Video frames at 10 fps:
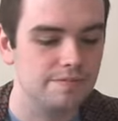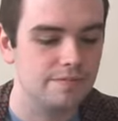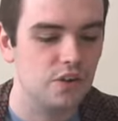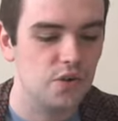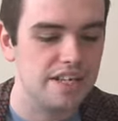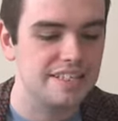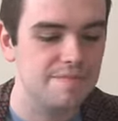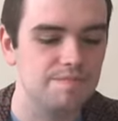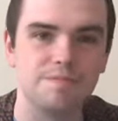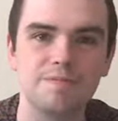Crazy. crazy?
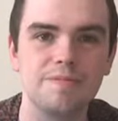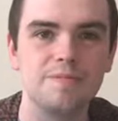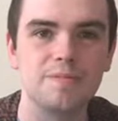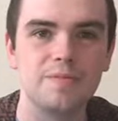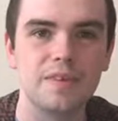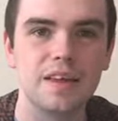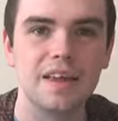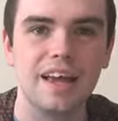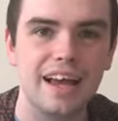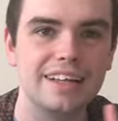
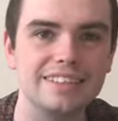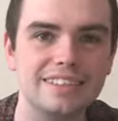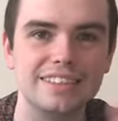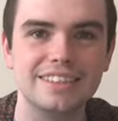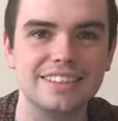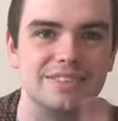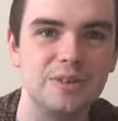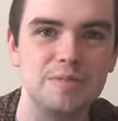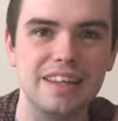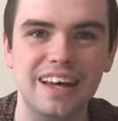Answers will
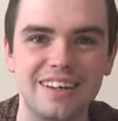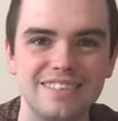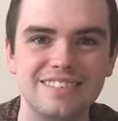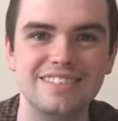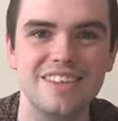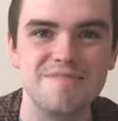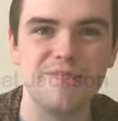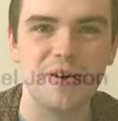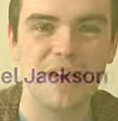be there. Okay.